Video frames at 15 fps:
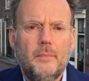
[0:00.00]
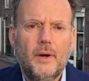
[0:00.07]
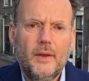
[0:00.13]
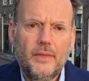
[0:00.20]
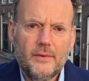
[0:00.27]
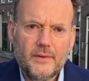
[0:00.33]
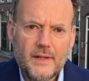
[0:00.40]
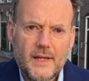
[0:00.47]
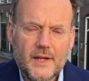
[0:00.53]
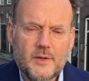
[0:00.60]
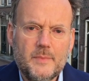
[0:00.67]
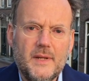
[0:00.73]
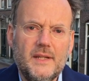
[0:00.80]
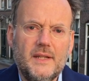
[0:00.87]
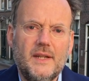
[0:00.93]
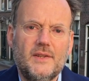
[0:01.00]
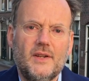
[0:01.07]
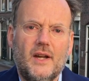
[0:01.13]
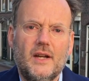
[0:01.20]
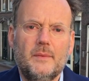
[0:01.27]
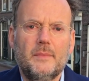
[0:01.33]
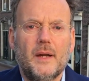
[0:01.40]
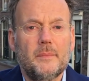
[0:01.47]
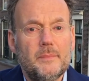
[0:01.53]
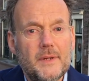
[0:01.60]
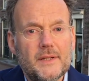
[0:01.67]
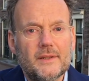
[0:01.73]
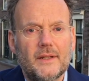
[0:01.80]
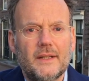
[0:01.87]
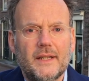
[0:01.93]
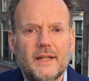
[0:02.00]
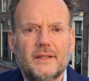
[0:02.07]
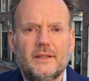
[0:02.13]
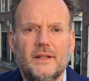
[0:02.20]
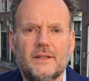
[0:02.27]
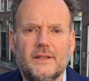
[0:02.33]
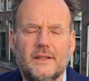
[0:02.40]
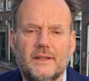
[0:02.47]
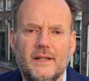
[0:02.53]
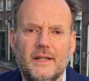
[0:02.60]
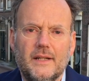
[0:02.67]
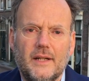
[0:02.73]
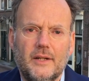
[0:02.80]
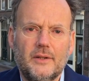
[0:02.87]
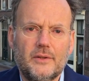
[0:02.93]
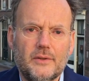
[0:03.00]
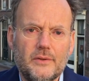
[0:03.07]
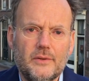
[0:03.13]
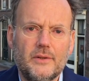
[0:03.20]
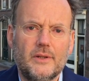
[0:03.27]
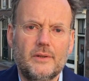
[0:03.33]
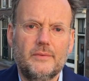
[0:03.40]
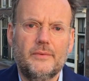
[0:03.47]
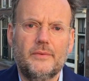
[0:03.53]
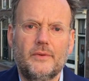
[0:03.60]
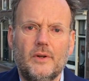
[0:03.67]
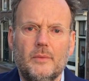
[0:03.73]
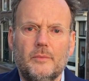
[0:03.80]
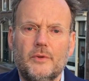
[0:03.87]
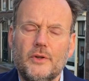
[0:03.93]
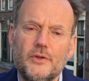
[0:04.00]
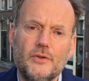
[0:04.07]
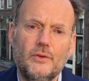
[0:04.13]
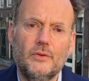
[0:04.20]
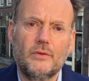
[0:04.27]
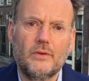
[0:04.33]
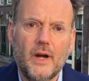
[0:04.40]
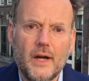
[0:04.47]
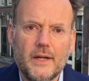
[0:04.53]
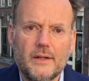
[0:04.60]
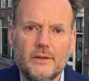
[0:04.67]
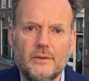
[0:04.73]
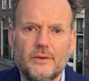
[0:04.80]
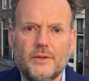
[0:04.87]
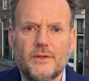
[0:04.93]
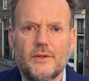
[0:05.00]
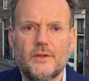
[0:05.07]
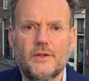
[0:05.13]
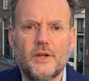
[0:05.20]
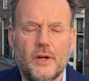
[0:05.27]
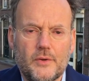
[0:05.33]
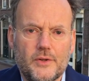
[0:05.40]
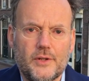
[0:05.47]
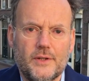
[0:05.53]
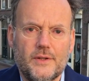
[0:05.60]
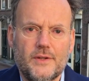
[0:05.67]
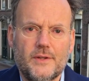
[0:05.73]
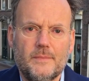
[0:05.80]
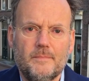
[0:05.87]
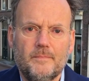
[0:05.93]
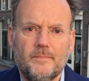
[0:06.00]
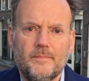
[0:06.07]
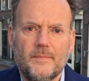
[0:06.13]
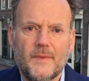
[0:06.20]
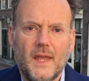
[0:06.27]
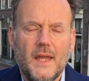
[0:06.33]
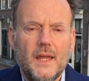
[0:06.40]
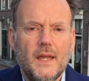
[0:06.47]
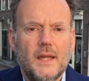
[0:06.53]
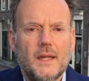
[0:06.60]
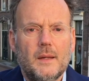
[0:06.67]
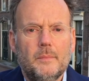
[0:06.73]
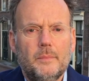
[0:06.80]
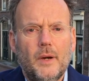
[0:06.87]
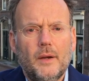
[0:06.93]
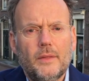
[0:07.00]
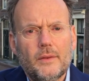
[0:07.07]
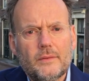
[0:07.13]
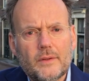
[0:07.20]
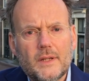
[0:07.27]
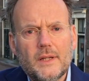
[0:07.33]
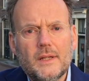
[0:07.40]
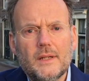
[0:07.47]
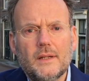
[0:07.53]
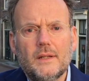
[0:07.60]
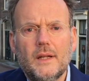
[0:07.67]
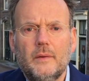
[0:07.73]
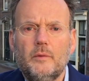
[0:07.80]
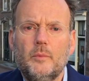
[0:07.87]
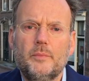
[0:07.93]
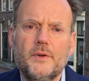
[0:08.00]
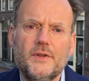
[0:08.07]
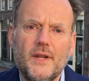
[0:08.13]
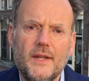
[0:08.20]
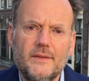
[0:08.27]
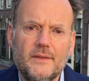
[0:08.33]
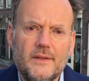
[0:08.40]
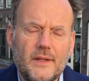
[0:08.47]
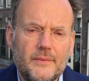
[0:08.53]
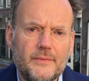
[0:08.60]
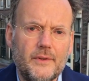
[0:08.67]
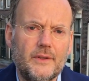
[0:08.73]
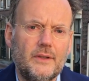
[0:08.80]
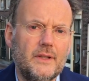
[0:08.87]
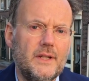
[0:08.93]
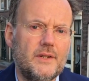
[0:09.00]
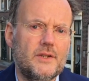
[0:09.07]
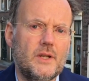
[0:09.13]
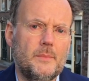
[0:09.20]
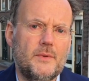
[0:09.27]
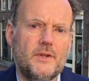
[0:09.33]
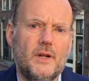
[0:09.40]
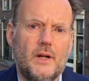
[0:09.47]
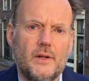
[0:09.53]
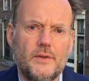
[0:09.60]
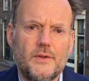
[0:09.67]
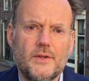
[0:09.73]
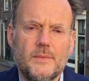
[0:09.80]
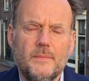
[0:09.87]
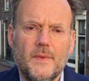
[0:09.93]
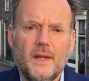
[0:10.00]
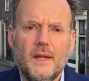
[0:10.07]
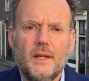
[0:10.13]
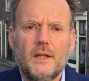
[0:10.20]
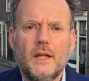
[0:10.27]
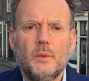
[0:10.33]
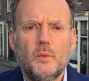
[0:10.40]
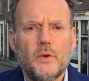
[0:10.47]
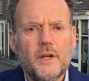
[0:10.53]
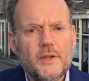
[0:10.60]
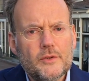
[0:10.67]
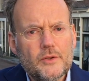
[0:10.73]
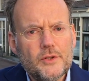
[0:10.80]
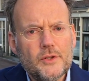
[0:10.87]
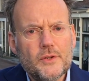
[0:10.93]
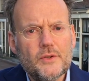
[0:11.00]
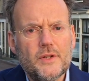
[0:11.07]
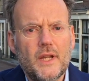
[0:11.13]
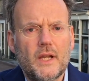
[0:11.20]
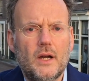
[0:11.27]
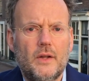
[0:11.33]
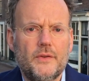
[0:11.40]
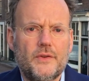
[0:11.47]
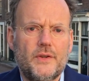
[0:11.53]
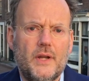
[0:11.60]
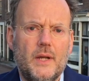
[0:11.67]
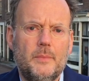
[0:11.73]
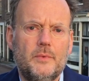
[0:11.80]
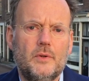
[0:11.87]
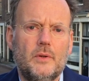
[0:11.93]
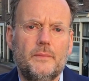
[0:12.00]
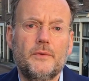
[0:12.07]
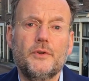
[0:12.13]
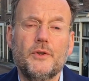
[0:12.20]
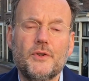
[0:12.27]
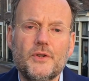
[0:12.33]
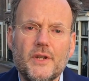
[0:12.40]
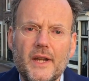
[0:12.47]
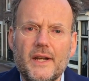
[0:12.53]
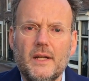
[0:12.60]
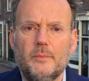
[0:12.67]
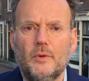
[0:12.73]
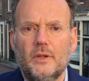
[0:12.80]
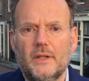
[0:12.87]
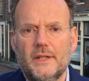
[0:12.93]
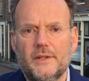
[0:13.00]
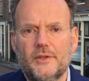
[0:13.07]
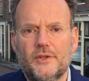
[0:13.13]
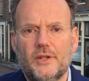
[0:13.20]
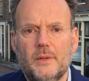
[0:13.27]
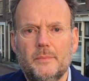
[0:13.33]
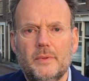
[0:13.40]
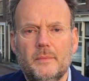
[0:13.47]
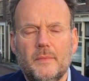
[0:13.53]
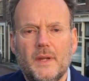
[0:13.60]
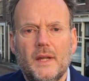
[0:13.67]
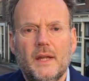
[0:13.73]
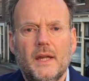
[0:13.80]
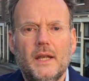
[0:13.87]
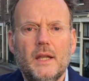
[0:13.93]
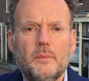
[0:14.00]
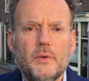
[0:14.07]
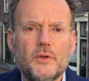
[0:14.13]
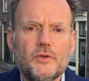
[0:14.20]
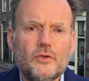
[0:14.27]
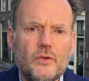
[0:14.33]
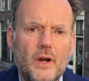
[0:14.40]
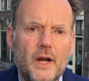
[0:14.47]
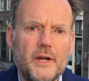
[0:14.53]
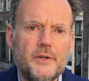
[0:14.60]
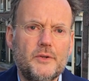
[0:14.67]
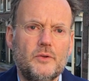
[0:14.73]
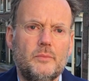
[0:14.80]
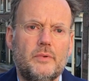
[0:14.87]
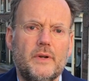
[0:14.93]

Part 3 has been designed by Peter Lichthart and Dana Kruger from Russell Reynolds Associates. In part three, they will present different leadership styles. They will introduce the concept of sustainable leadership and they will try to